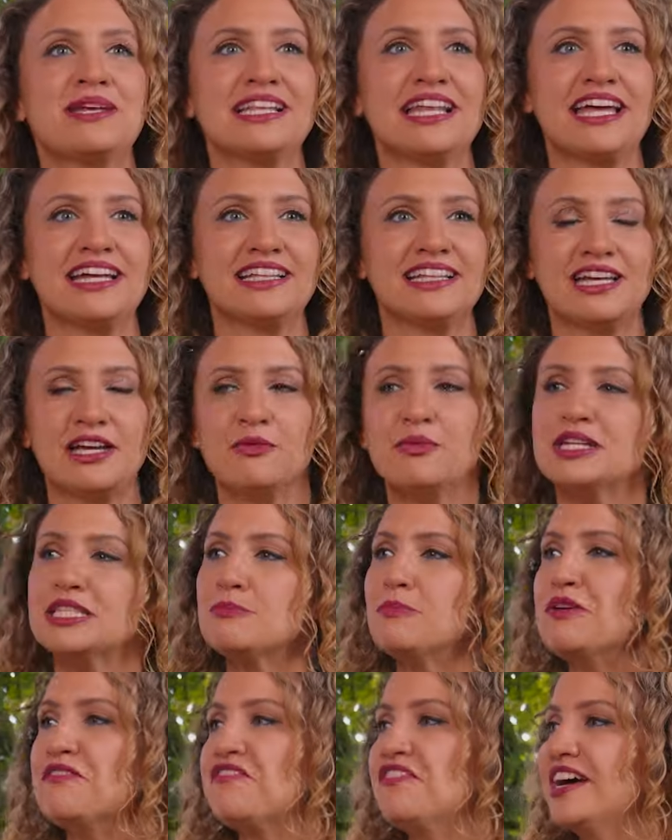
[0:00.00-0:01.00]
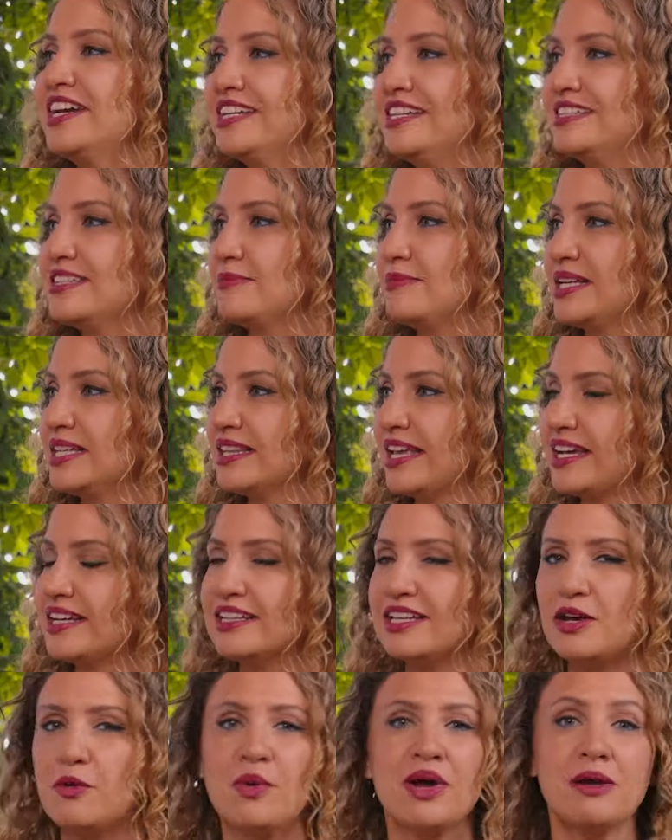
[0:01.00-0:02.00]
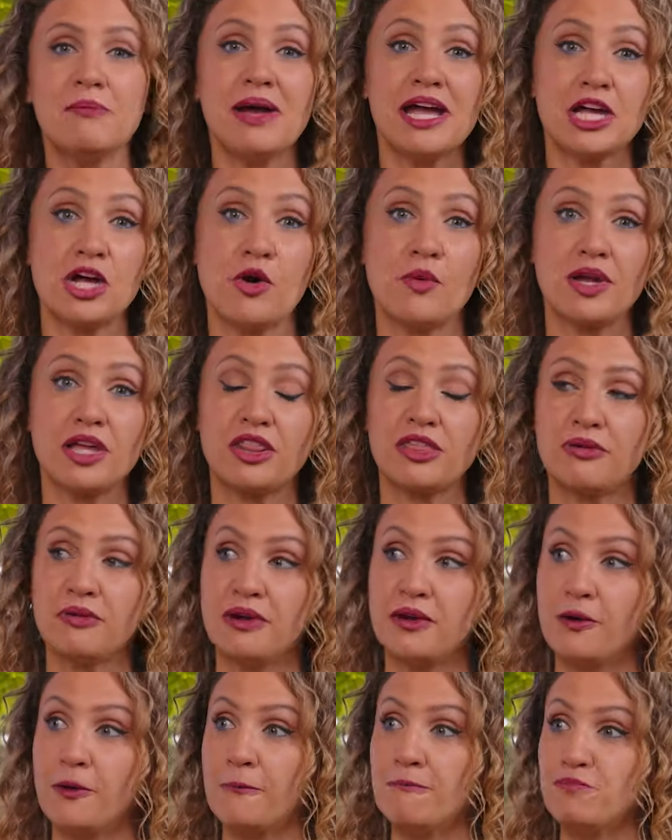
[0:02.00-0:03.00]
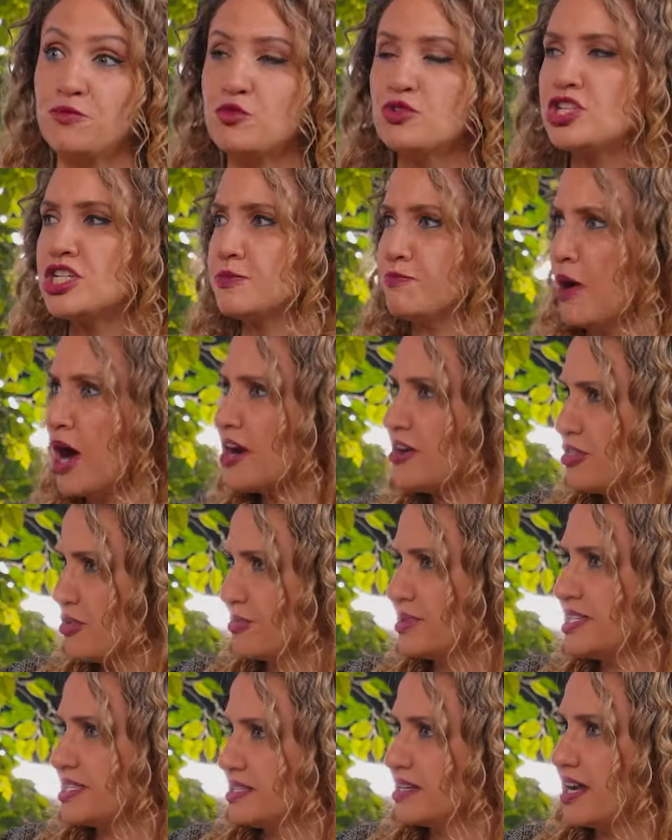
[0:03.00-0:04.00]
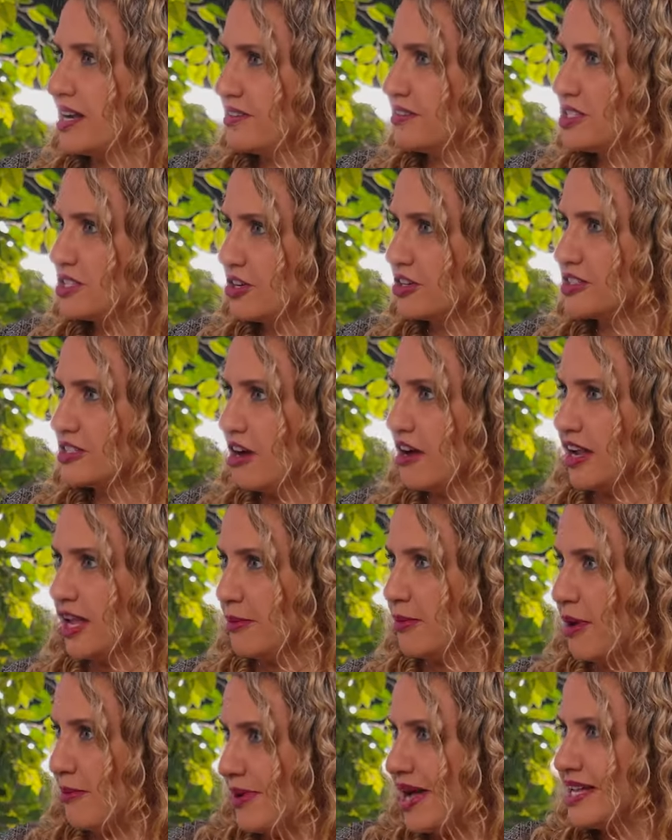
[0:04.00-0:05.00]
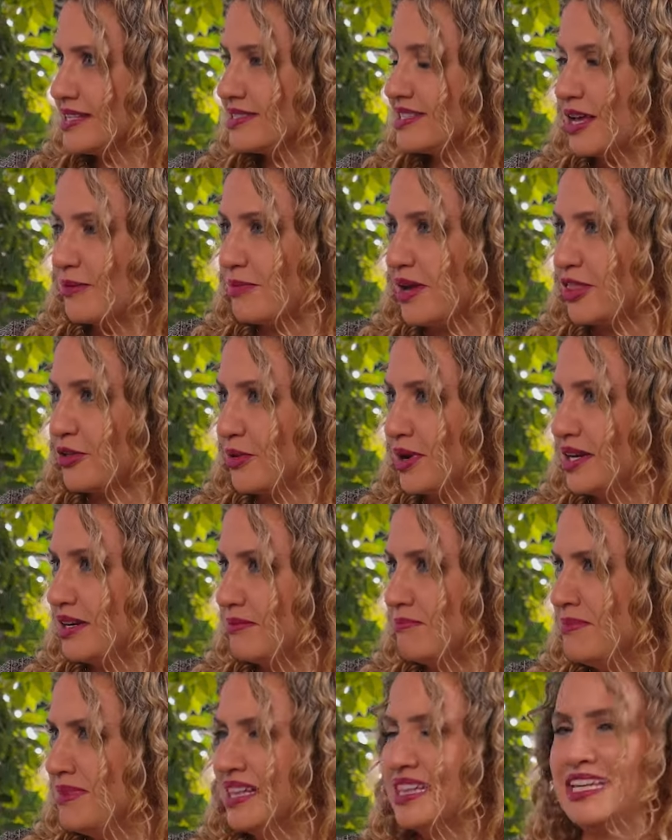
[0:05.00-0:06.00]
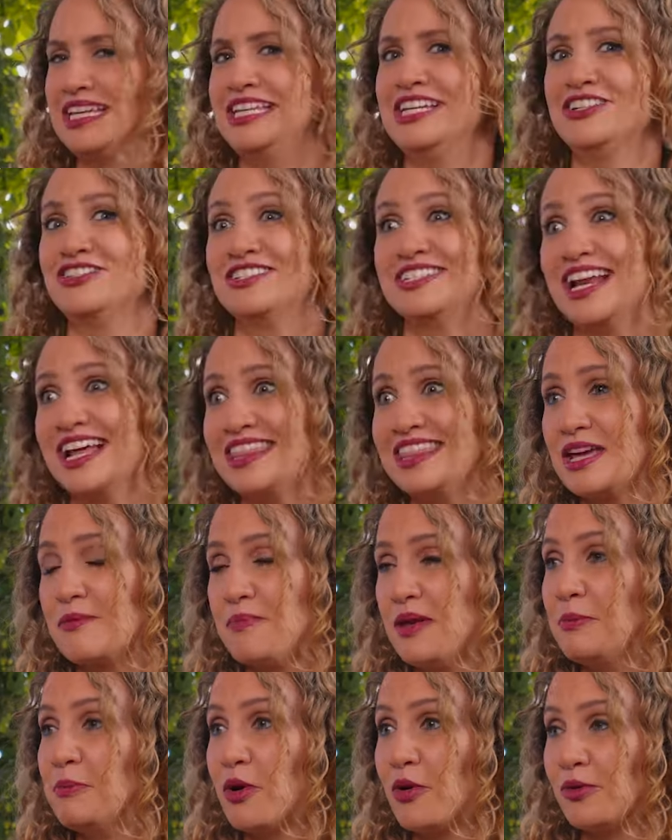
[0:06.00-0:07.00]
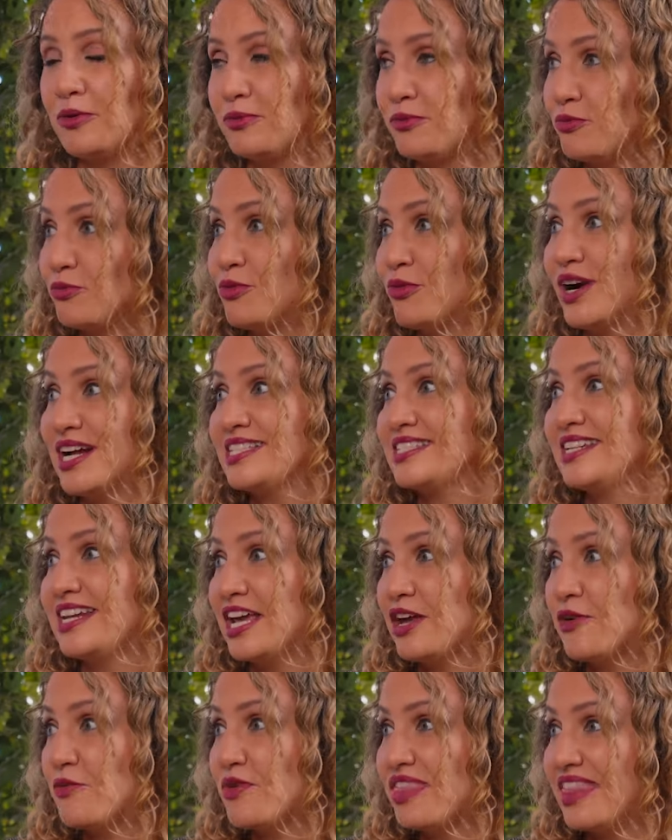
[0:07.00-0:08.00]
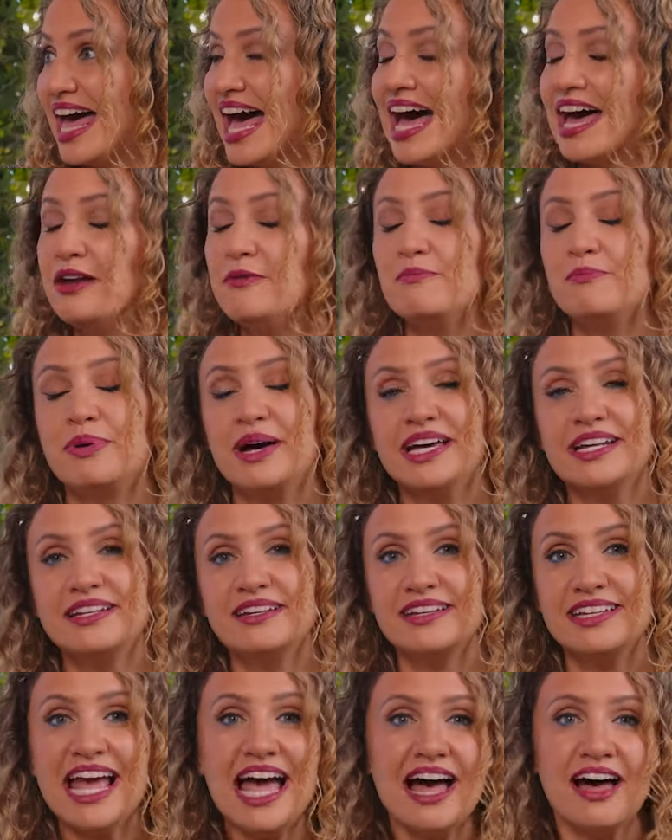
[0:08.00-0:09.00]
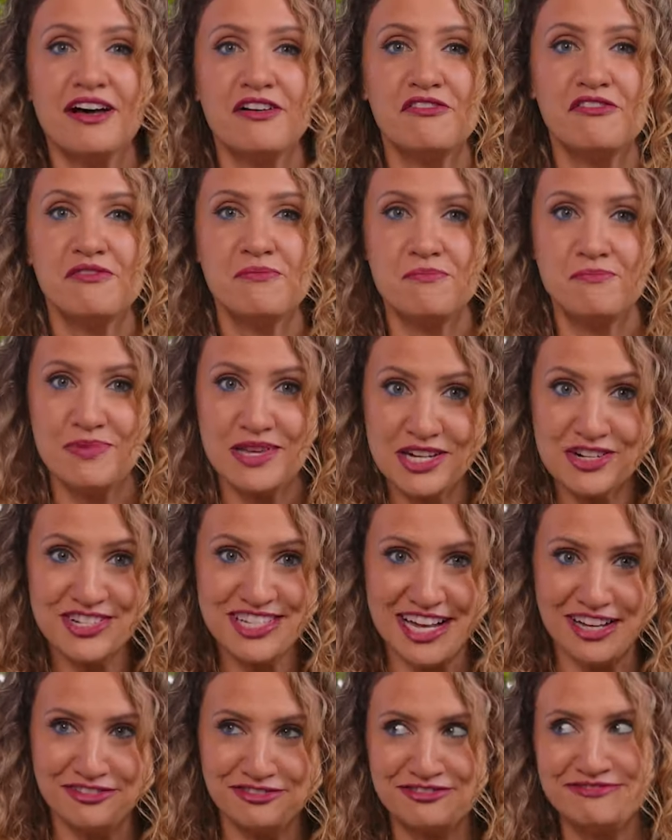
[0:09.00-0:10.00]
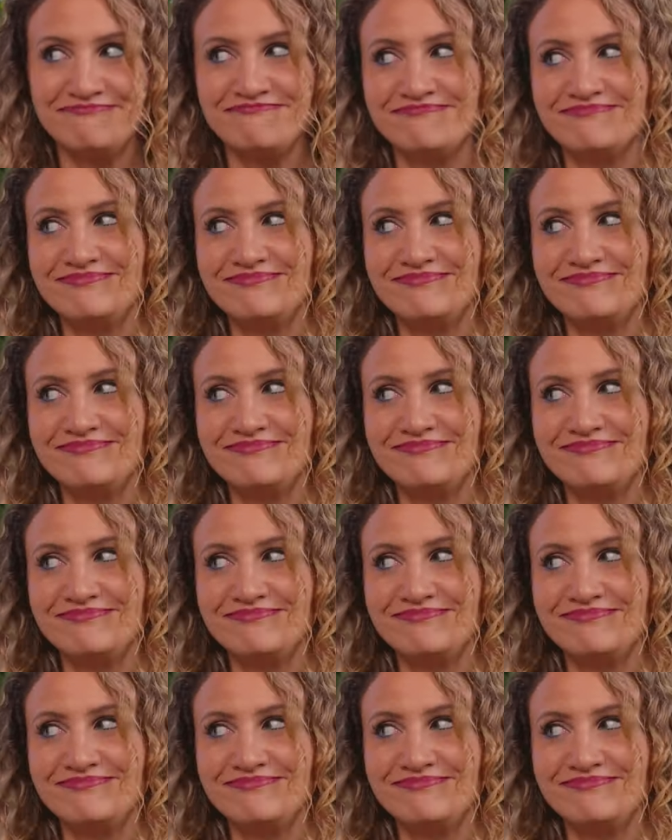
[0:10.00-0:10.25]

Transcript: me lately? What's been funny to me lately? What am I going through? Which is part of the reason I started talking about Palestine, by the way, in a million years that I think people would resonate with that. But yeah, be yourself,